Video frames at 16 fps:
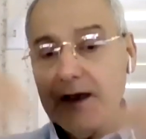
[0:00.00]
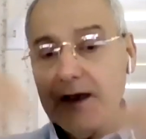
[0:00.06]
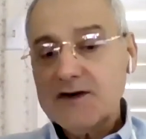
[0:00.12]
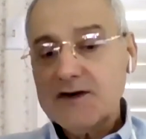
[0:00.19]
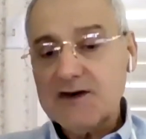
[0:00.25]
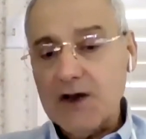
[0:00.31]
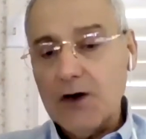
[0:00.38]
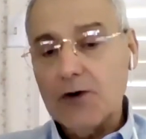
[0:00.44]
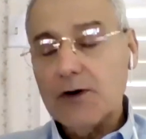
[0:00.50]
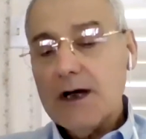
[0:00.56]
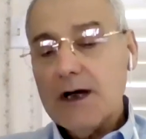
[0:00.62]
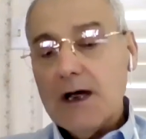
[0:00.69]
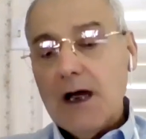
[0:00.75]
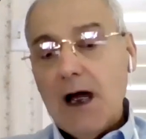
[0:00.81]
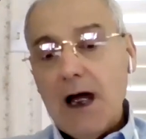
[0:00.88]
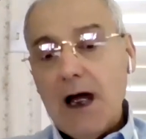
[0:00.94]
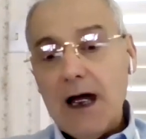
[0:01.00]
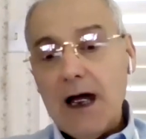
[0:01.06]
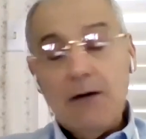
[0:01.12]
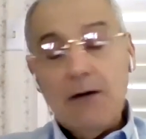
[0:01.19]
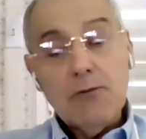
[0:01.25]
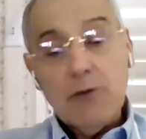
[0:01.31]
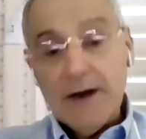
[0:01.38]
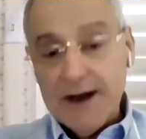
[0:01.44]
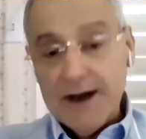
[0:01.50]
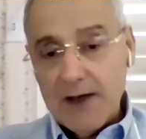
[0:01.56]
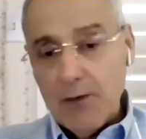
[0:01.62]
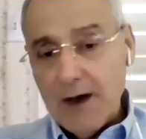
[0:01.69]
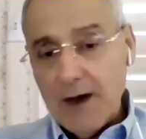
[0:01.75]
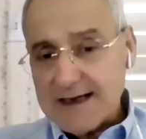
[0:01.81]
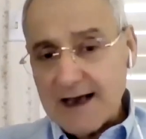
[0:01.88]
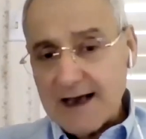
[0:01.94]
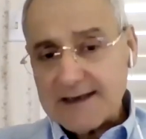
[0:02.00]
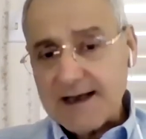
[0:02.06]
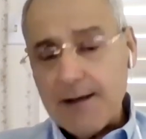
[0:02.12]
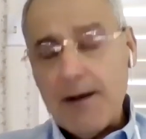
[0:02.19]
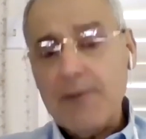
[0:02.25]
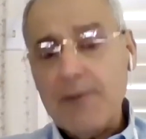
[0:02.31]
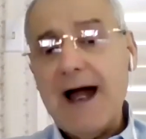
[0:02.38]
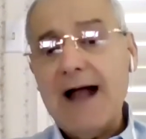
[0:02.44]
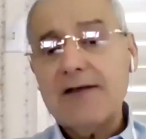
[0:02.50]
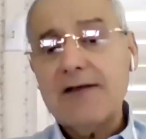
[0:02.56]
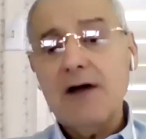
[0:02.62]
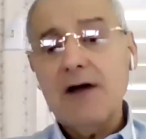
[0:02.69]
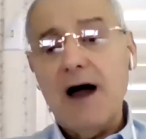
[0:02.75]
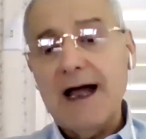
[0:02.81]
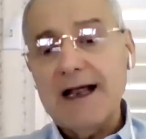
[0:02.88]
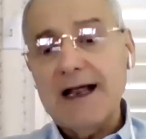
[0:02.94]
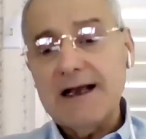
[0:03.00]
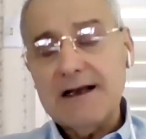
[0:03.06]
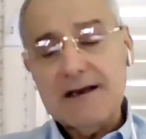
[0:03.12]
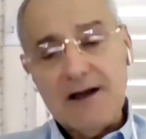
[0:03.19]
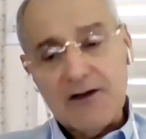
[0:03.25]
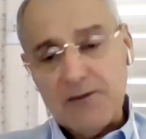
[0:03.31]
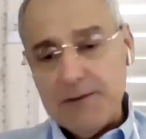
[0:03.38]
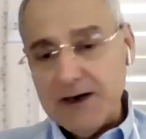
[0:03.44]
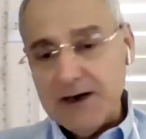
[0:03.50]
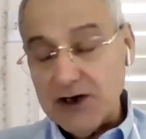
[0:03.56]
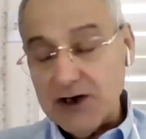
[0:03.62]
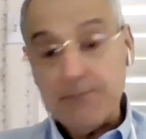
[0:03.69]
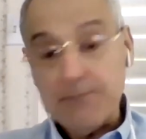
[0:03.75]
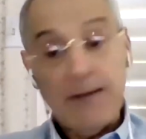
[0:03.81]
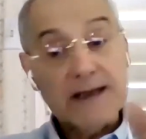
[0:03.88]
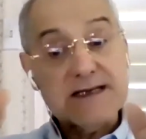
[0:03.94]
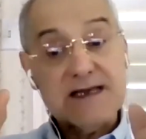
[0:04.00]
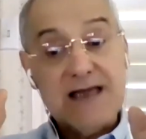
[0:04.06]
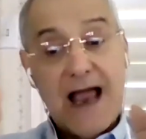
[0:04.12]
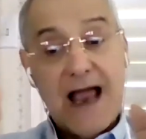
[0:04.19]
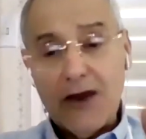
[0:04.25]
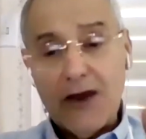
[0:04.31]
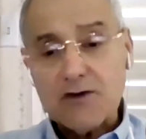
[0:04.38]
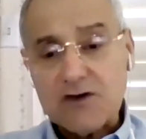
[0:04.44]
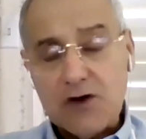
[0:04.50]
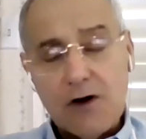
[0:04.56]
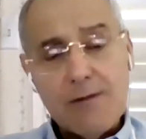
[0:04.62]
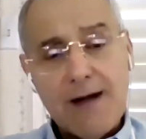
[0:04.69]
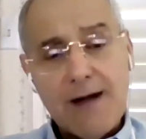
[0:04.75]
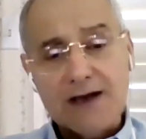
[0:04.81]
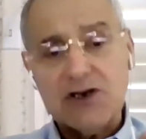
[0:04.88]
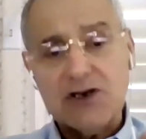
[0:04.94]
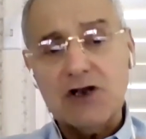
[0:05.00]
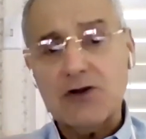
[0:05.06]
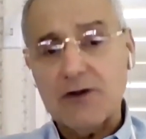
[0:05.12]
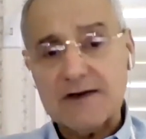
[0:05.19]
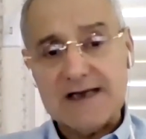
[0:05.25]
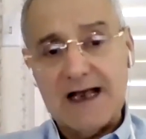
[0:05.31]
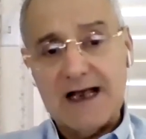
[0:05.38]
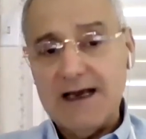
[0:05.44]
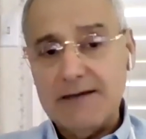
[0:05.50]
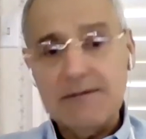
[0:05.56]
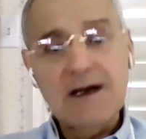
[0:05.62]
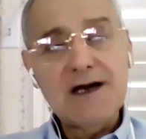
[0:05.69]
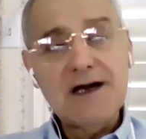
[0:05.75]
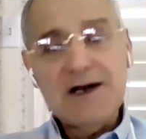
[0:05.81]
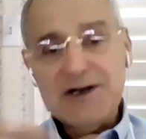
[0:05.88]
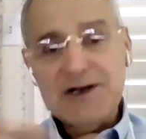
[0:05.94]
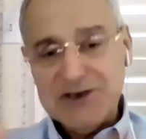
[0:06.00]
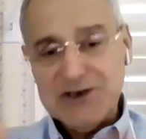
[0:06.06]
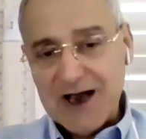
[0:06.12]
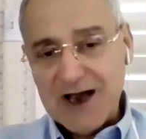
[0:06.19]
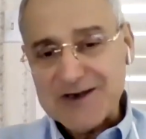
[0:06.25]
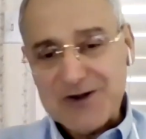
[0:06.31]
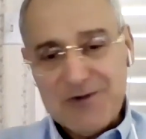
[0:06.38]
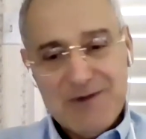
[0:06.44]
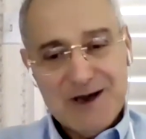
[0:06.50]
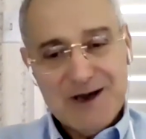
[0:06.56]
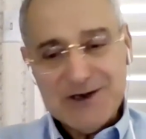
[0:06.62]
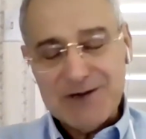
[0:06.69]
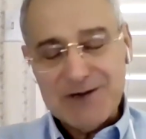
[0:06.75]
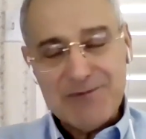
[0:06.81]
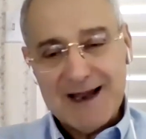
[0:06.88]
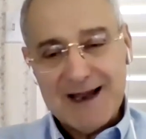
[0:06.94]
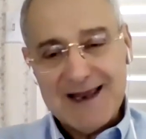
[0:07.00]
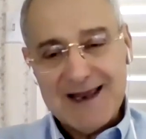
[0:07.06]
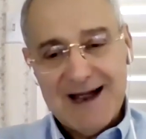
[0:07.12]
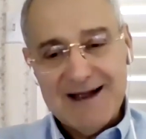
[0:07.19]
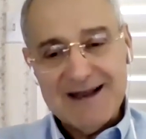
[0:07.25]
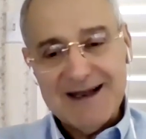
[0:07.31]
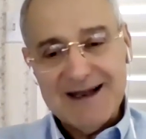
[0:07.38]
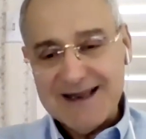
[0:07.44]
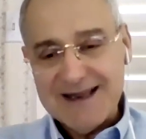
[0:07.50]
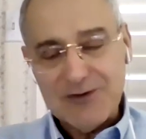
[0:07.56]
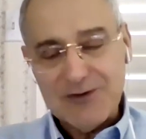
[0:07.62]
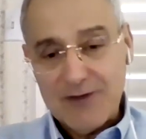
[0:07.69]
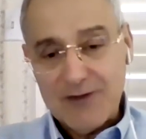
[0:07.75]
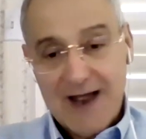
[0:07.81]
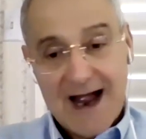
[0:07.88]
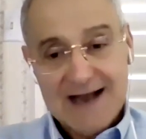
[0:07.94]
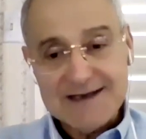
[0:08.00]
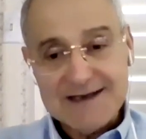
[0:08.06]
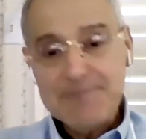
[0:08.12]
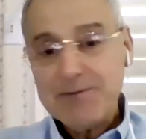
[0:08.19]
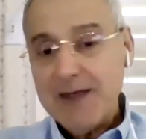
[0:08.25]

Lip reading: So when I was asked about that, I not mentioned, but thank you so much, Dr. Salim, just to mention by that, to that.